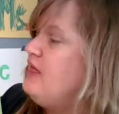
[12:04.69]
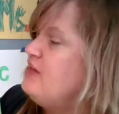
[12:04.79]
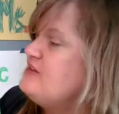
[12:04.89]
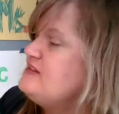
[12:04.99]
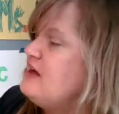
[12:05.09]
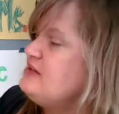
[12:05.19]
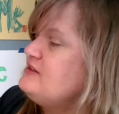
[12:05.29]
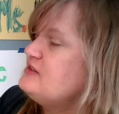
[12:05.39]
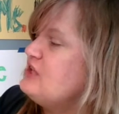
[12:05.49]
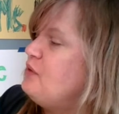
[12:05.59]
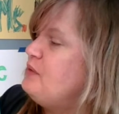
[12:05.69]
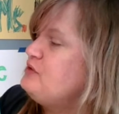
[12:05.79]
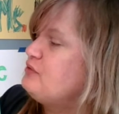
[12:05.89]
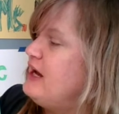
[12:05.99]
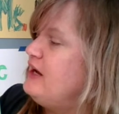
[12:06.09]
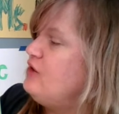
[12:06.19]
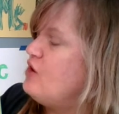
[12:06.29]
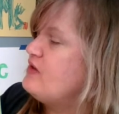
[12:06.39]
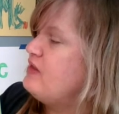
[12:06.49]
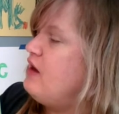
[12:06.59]
The sun is low and red
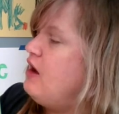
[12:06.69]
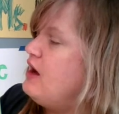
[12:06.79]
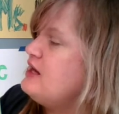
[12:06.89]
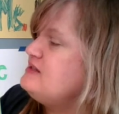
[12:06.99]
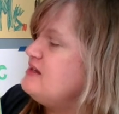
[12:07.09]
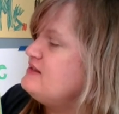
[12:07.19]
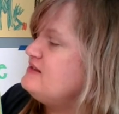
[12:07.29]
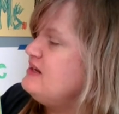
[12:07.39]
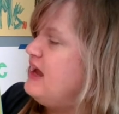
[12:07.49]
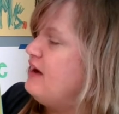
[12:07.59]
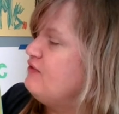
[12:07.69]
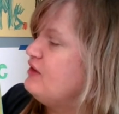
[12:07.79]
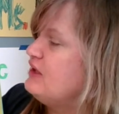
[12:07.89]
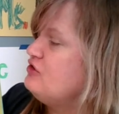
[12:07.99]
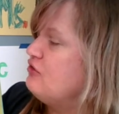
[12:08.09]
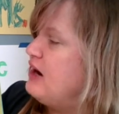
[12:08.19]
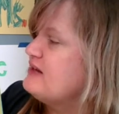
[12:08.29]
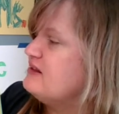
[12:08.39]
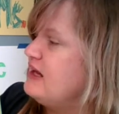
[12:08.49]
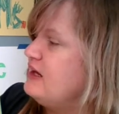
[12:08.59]
over the hot, dusty African
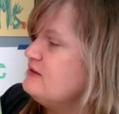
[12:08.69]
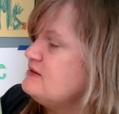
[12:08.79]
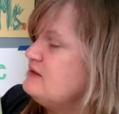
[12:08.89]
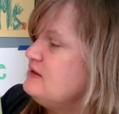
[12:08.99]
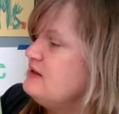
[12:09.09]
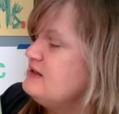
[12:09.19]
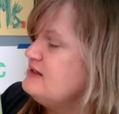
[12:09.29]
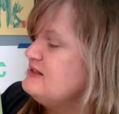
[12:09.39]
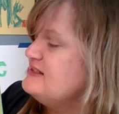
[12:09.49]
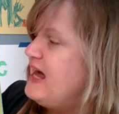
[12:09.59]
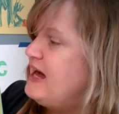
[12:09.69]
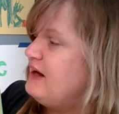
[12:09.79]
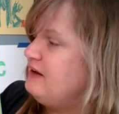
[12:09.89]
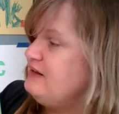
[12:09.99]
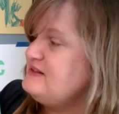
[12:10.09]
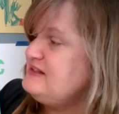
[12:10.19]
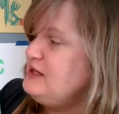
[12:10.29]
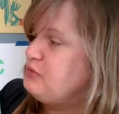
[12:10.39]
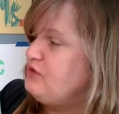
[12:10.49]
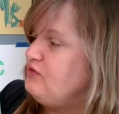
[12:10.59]
grasslands. Zach, the
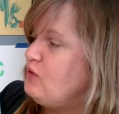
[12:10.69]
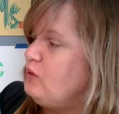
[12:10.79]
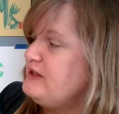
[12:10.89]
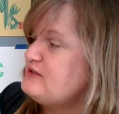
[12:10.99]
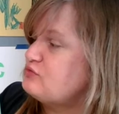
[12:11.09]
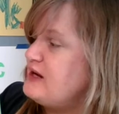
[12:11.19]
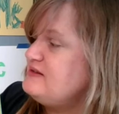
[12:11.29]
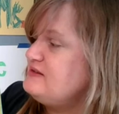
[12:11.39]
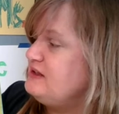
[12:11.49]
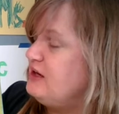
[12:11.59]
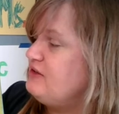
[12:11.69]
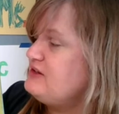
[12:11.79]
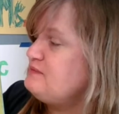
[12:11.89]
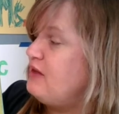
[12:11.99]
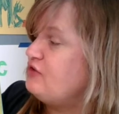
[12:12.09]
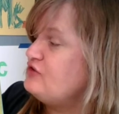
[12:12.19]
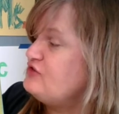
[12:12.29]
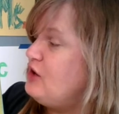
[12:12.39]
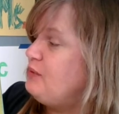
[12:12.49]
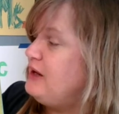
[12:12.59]
zebra foal, is resting near his mother
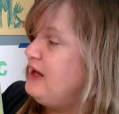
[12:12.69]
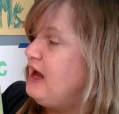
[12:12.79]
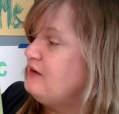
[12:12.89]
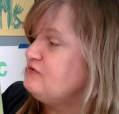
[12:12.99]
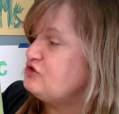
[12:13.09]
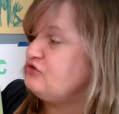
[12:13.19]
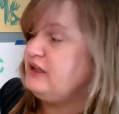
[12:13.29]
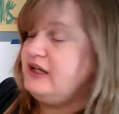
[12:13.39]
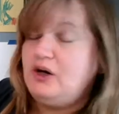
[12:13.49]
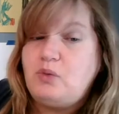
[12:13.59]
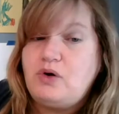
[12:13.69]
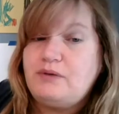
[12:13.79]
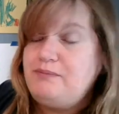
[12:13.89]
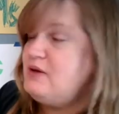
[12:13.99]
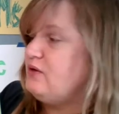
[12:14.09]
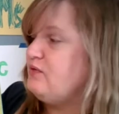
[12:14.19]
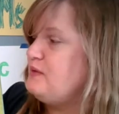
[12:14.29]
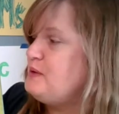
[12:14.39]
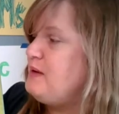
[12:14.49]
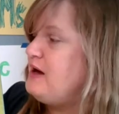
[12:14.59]
Zoe after drinking warm milk
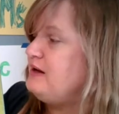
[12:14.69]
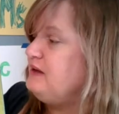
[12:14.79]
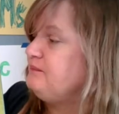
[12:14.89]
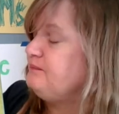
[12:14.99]
from her body.